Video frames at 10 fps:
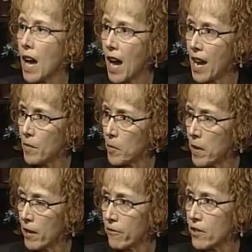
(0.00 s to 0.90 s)
I am the
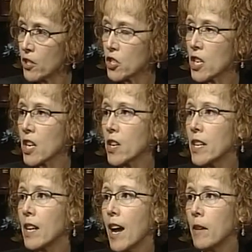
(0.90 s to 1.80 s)

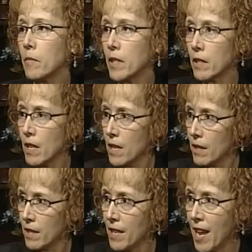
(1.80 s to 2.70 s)
beneficiary, I am
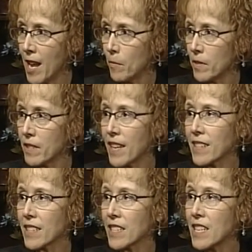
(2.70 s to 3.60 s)
the named
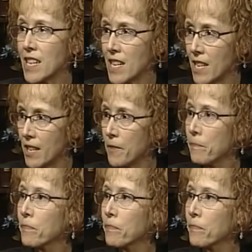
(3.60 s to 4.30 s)
designee